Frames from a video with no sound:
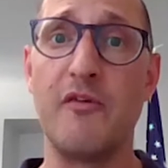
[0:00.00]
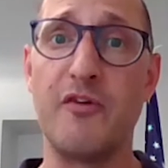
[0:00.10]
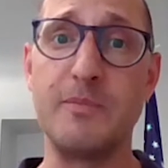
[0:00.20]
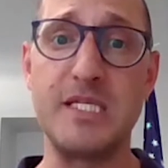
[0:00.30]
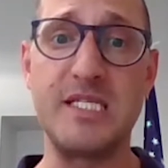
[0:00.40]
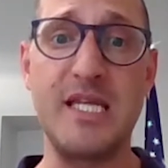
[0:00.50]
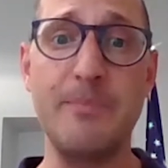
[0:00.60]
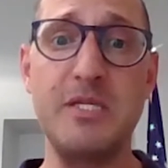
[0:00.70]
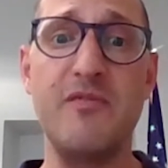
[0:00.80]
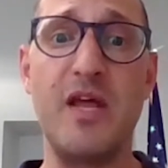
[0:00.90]
from
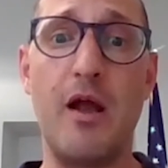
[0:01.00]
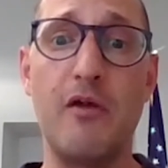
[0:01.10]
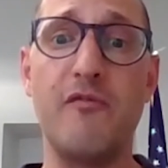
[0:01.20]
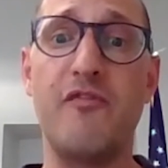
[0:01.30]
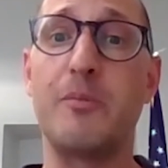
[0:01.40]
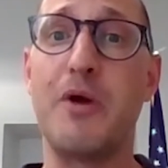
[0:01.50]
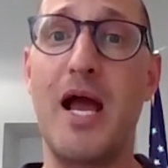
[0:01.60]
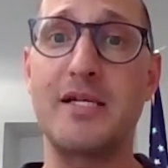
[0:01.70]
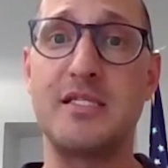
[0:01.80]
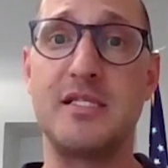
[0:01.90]
deceptive and unfair
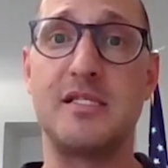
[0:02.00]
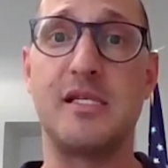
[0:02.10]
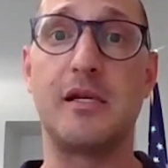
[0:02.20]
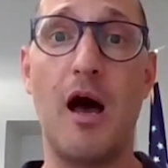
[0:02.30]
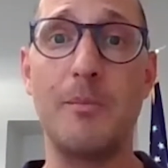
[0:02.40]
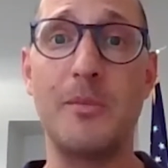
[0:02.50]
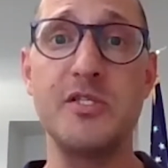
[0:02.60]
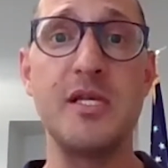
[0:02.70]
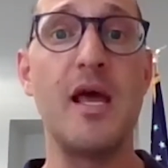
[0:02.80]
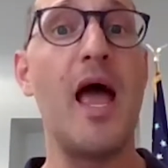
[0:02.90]
practices in
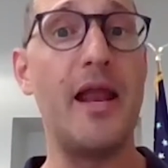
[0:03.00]
commerce